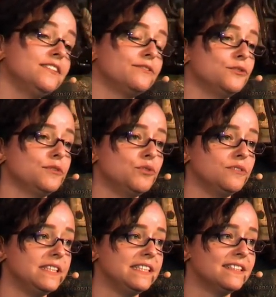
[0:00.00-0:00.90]
Eastwood
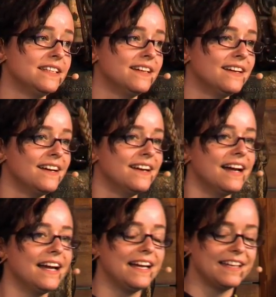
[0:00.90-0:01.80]
movie.
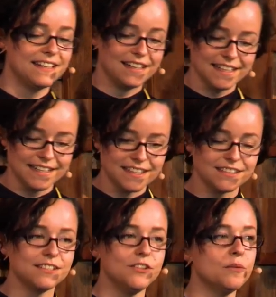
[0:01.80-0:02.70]
And I
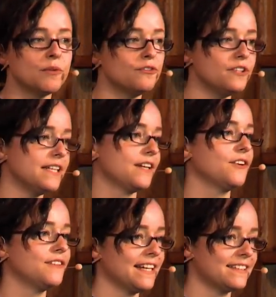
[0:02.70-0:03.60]
guess the humor really
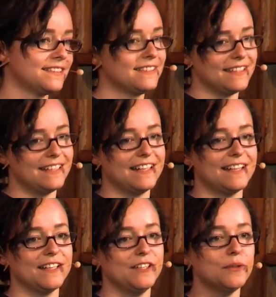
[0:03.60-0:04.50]
connects
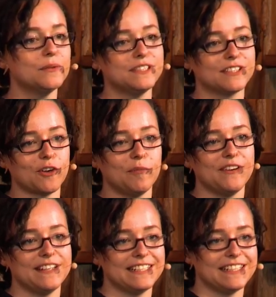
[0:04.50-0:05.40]
you with the
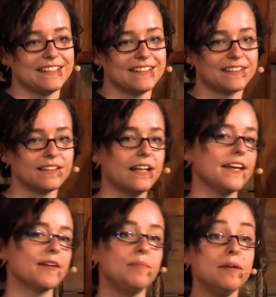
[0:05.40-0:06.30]
community.
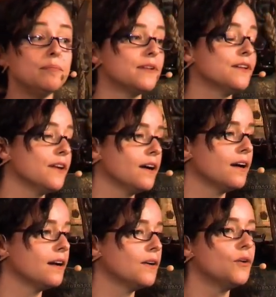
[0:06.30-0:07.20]
Like people
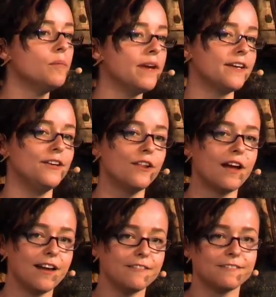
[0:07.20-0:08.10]
who make you
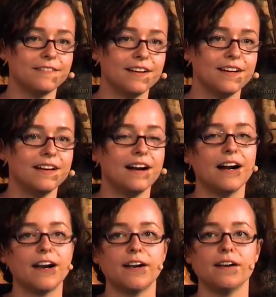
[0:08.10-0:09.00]
laugh
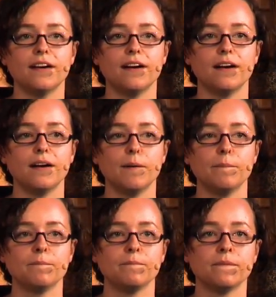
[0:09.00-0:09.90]
are
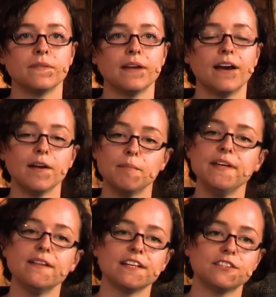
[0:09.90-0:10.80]

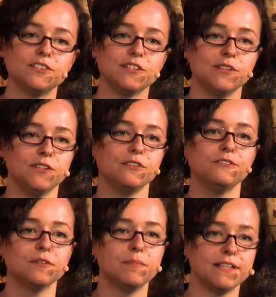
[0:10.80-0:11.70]
appealing to you. You
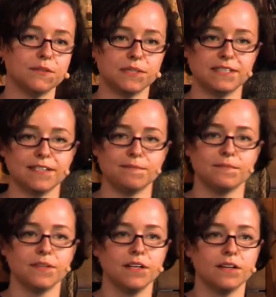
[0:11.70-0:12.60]
feel better with
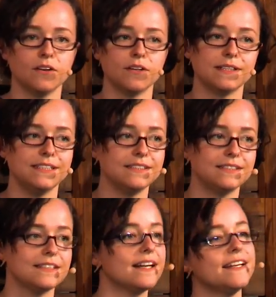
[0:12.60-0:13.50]
them, or at
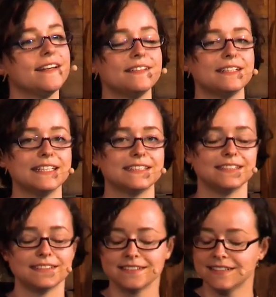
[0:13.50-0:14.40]
least I have it like
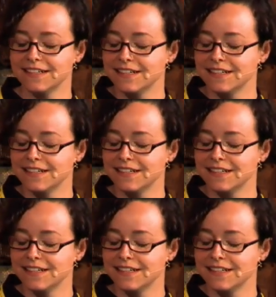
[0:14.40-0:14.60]
this.